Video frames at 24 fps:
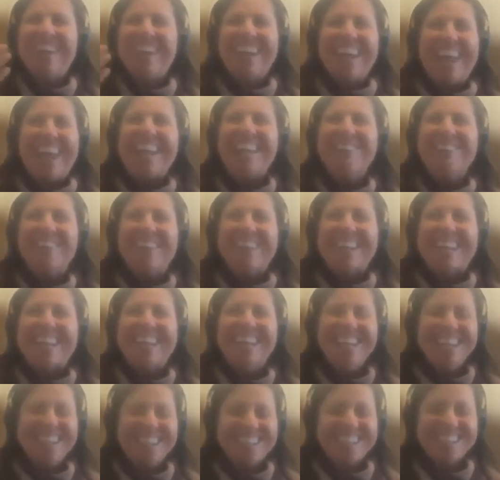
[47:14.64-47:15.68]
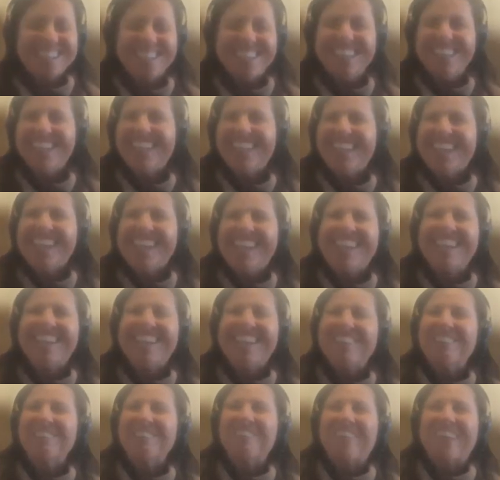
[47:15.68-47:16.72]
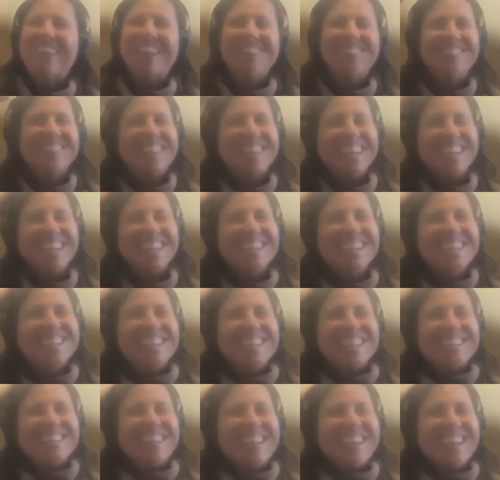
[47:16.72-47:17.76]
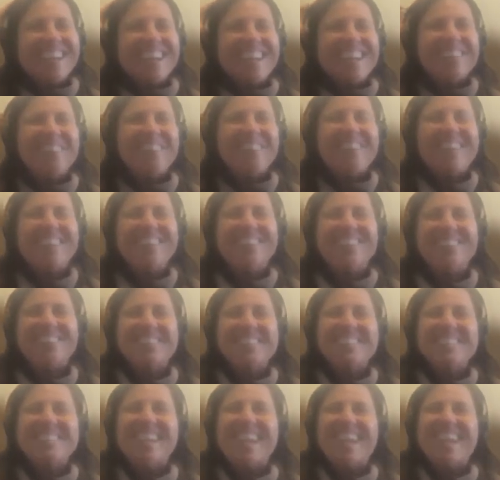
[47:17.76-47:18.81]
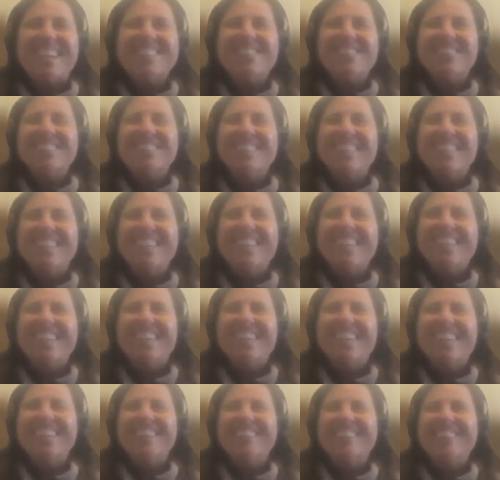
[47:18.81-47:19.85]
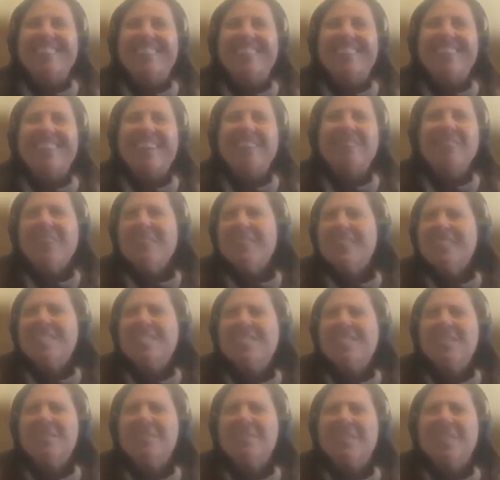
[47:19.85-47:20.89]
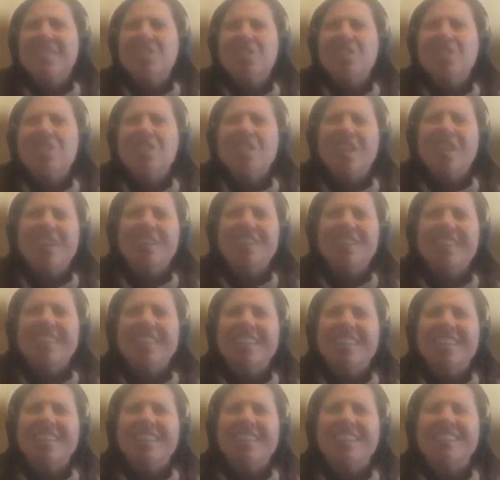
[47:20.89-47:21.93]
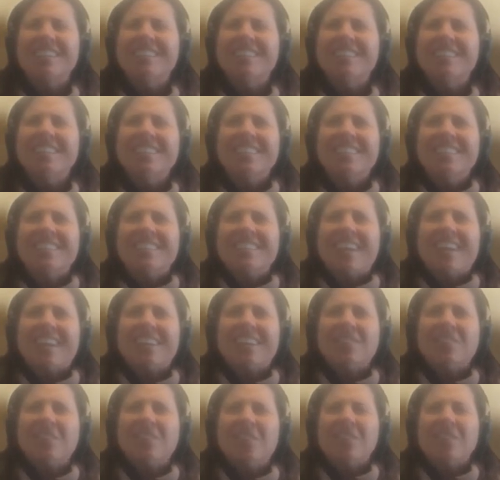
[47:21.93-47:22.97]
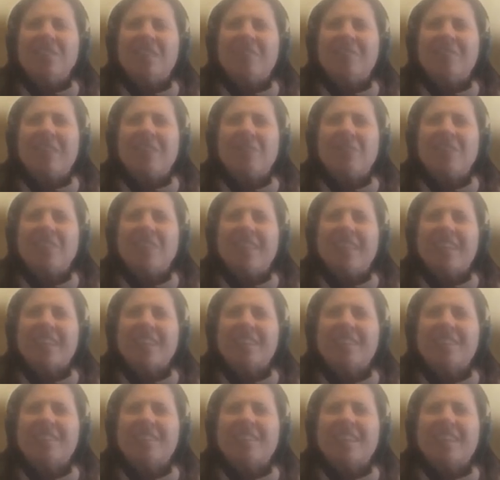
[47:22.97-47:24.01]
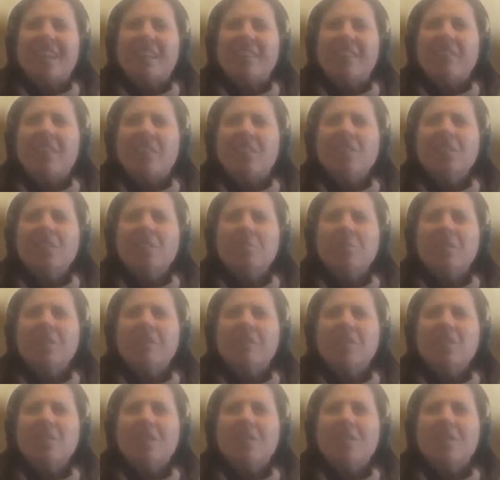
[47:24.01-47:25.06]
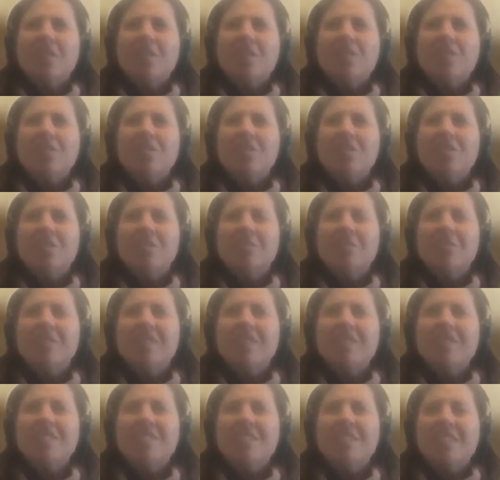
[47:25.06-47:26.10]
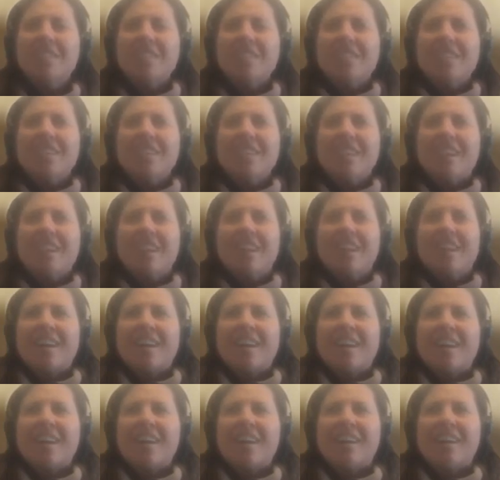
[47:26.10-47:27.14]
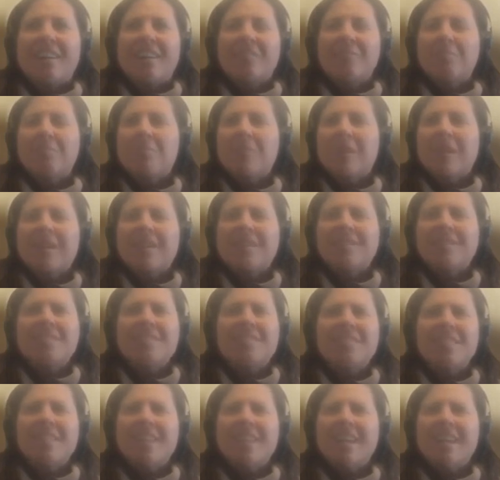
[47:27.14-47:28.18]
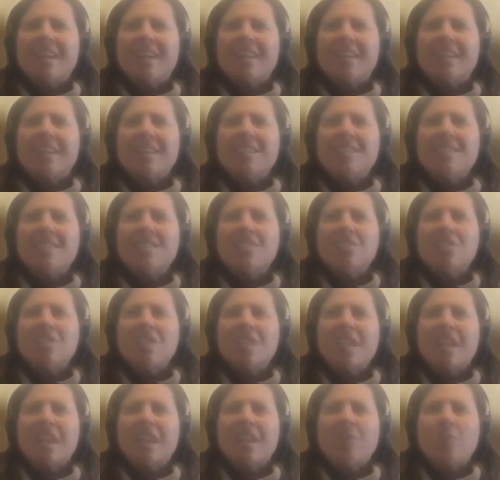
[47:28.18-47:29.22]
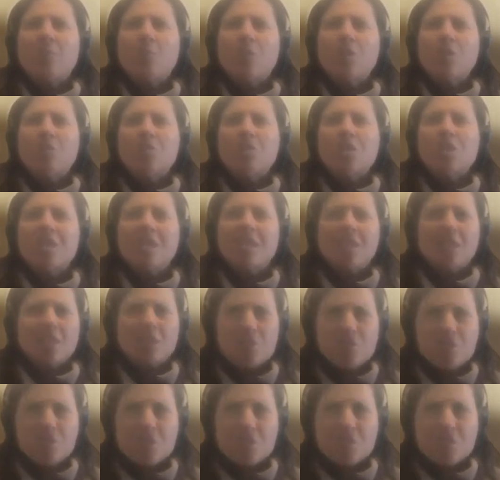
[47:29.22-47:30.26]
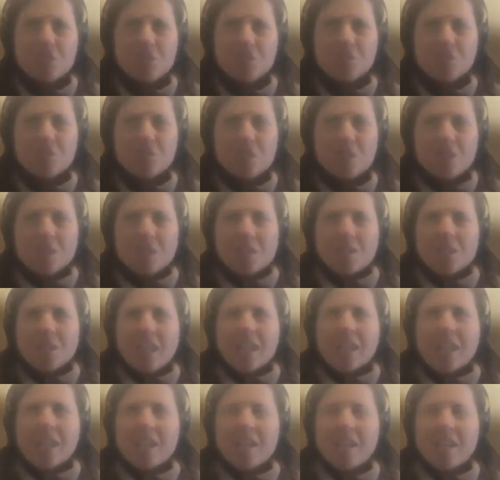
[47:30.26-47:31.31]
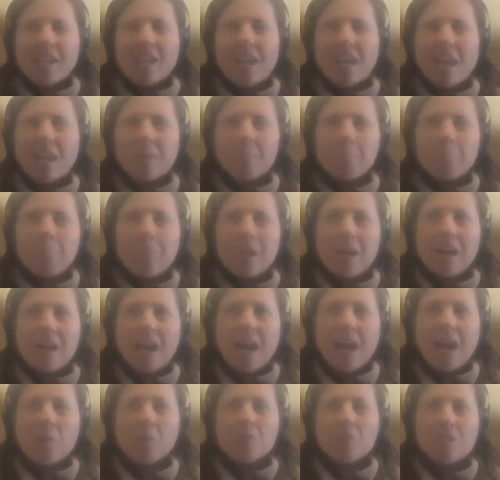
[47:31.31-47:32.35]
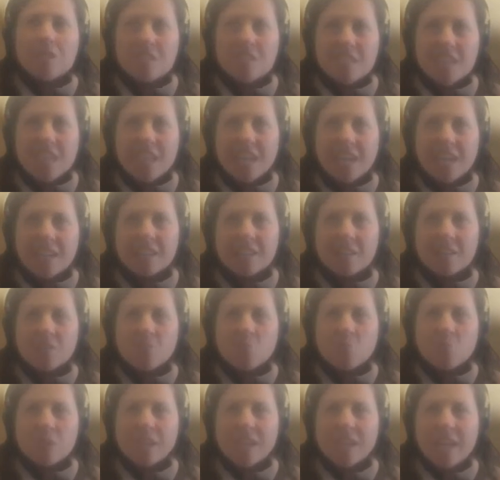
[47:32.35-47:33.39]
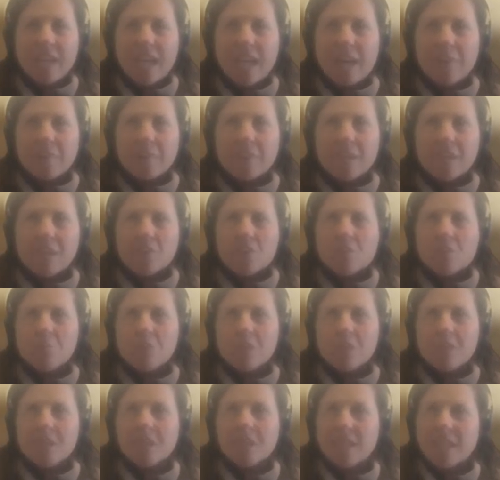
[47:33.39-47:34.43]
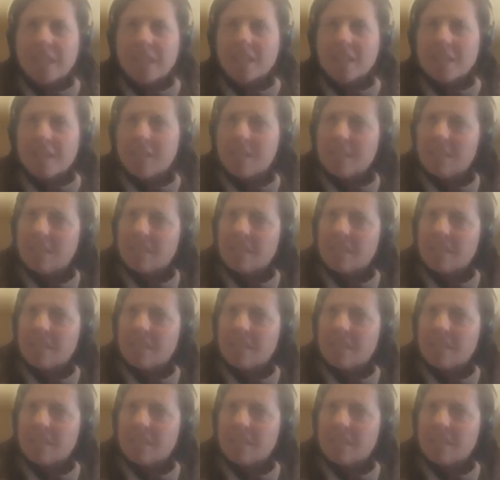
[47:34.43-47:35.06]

By anybody in her family, right? Anybody who was tasked with taking care of her. And maybe it's too because she's younger and I don't know, that might be like kind of a little bit of a generational difference. But yeah, it is interesting kind of what you just get used to. Like I would say when that happened, I was probably like